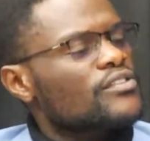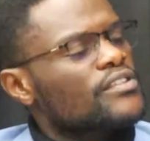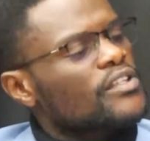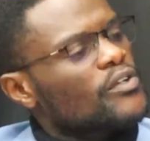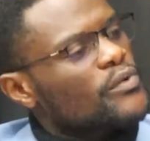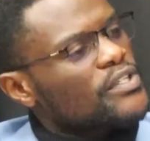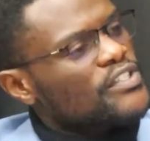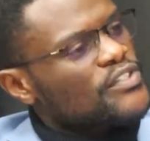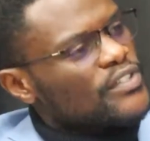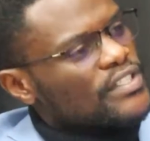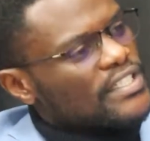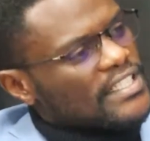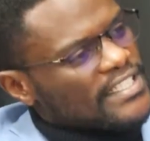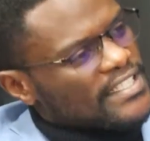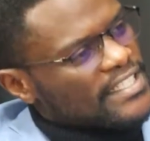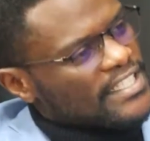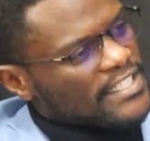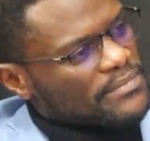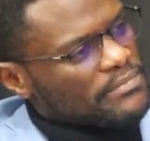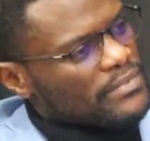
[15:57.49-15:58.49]
So the question
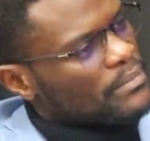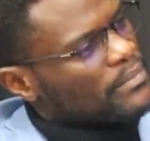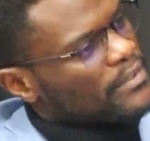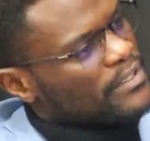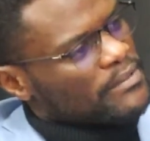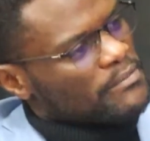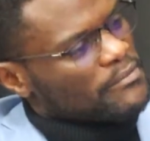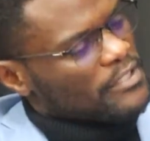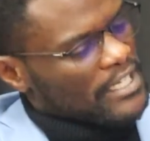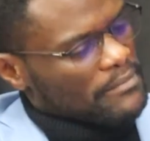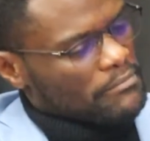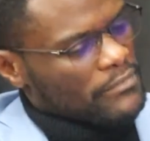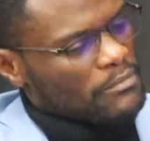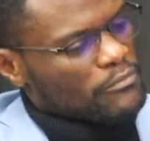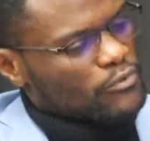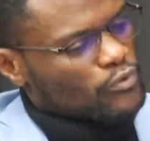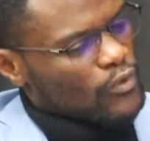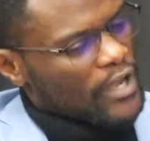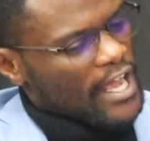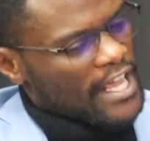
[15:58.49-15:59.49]
is this, maybe
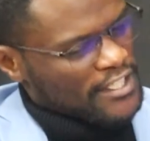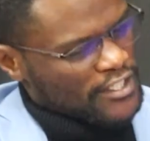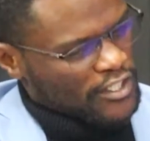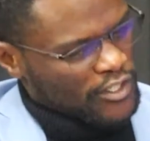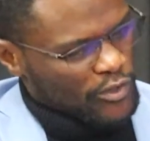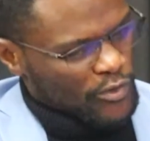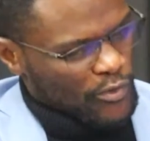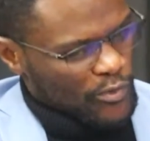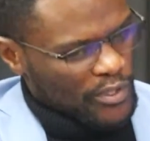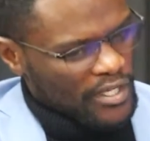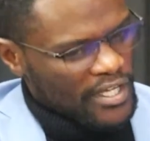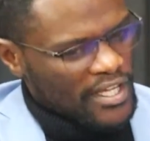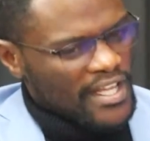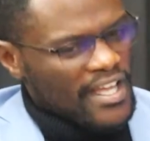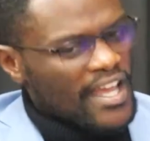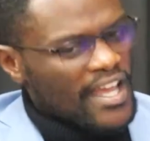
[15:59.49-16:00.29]
to ask you,